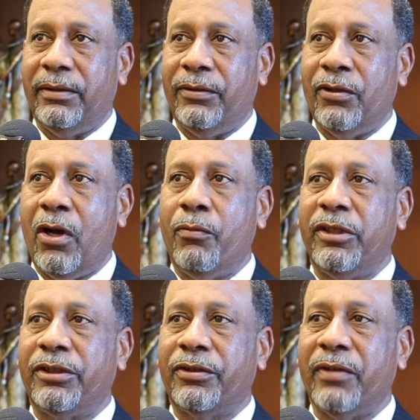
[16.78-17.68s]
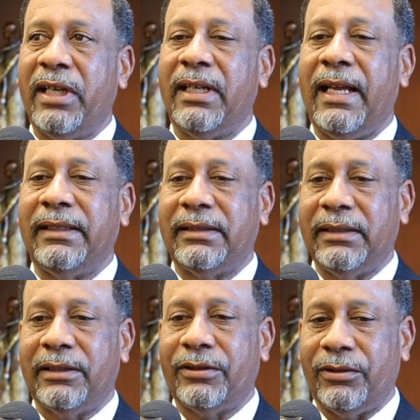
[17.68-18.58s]
no one's created a
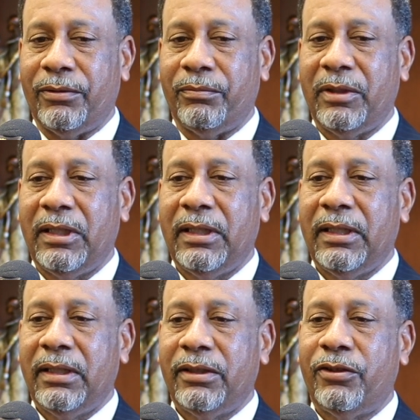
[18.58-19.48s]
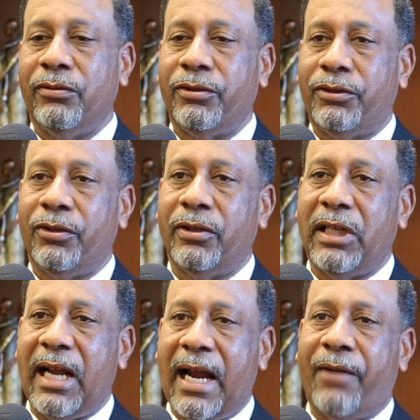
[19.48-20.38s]
system to ensure
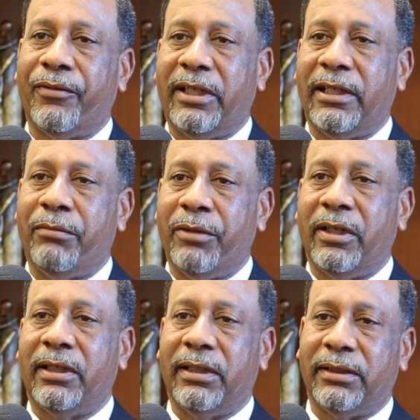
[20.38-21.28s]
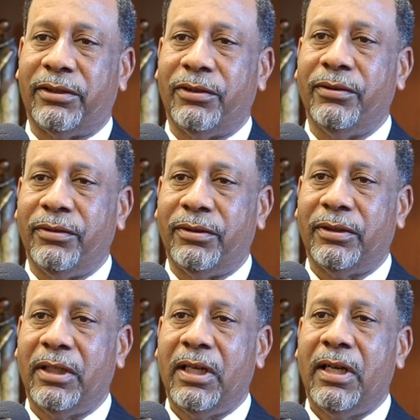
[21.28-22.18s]
that African American students
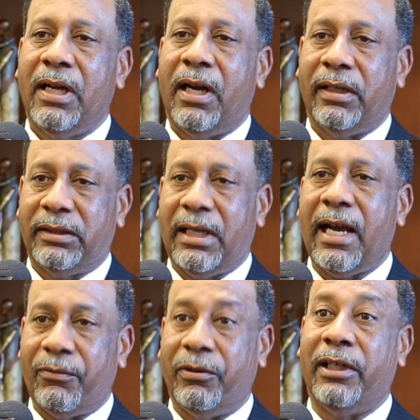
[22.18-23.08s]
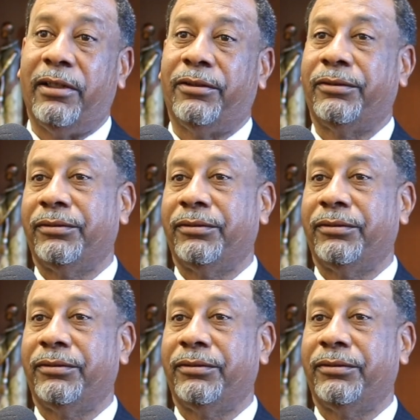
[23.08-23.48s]
are taught well.